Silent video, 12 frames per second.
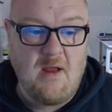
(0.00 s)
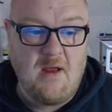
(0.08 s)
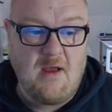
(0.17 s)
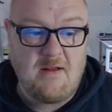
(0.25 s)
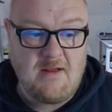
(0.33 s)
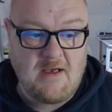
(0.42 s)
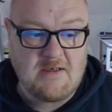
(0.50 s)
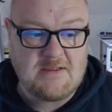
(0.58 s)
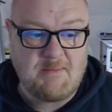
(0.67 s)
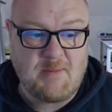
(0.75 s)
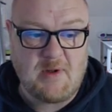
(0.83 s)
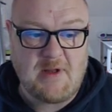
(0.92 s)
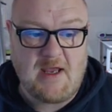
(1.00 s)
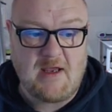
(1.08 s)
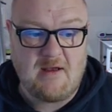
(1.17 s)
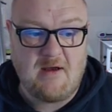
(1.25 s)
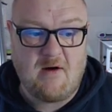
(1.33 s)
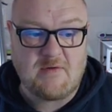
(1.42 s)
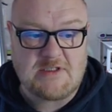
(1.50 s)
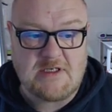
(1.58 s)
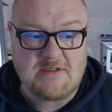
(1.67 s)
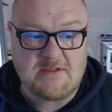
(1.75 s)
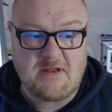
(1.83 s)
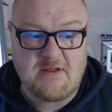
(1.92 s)
In the example here, obviously
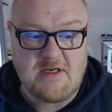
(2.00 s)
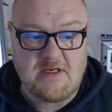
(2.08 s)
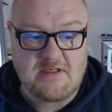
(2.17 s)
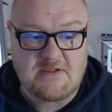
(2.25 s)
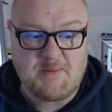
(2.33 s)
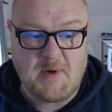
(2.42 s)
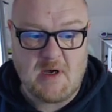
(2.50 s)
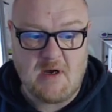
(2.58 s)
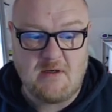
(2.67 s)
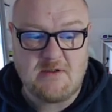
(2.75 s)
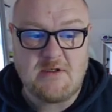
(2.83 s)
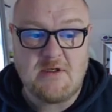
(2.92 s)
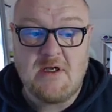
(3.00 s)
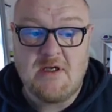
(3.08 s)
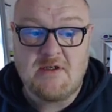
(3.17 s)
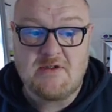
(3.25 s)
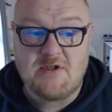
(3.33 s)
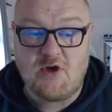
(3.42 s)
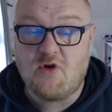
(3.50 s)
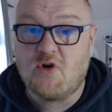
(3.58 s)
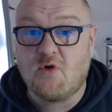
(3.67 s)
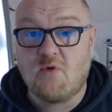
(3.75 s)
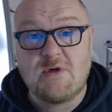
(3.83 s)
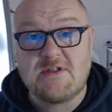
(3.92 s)
it's the thinnest part. So you could
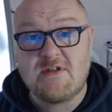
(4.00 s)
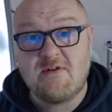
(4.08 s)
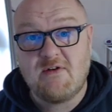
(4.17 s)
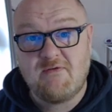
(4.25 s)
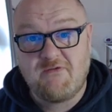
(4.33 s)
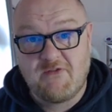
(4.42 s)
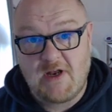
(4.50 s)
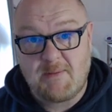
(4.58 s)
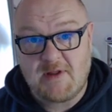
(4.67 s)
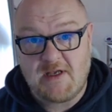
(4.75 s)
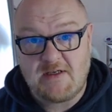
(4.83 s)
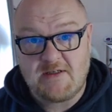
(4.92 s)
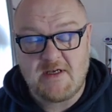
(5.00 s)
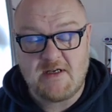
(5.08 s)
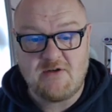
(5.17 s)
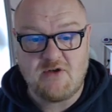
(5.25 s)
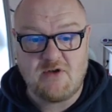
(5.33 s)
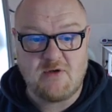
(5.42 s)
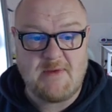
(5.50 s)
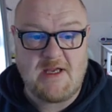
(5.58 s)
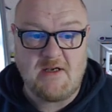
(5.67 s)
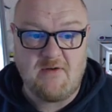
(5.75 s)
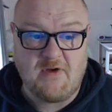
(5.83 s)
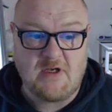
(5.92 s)
always flip these and do them
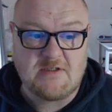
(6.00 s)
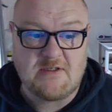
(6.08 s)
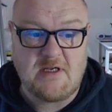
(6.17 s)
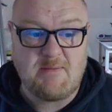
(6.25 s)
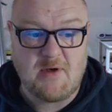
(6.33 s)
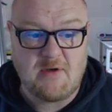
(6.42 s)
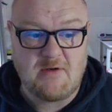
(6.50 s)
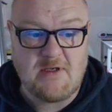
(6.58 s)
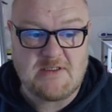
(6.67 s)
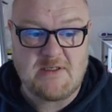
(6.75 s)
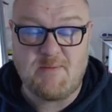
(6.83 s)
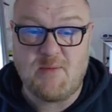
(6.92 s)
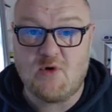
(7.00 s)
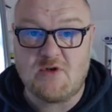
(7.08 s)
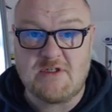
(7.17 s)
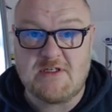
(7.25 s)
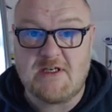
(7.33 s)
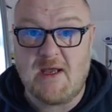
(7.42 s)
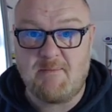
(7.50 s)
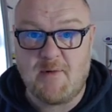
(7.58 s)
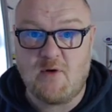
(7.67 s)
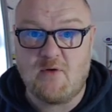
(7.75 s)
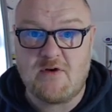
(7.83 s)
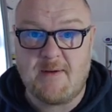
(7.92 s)
inversely, but it's important to get
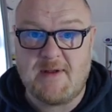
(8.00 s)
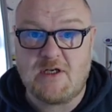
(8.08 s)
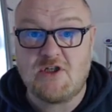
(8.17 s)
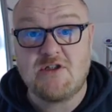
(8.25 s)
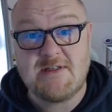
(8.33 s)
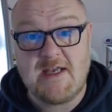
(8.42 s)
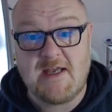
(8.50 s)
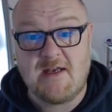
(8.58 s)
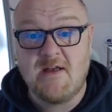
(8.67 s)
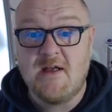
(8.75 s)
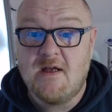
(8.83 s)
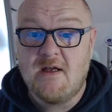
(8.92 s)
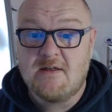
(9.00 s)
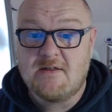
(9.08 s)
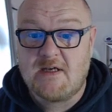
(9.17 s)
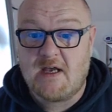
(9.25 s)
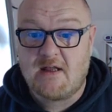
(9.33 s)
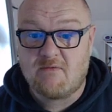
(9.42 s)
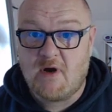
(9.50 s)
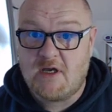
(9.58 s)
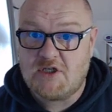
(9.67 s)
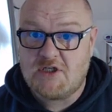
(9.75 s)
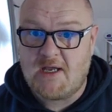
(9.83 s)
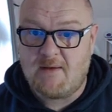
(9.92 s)
both dimensions in to get the right
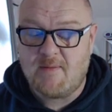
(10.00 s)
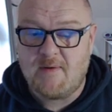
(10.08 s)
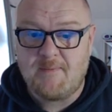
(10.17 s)
shape.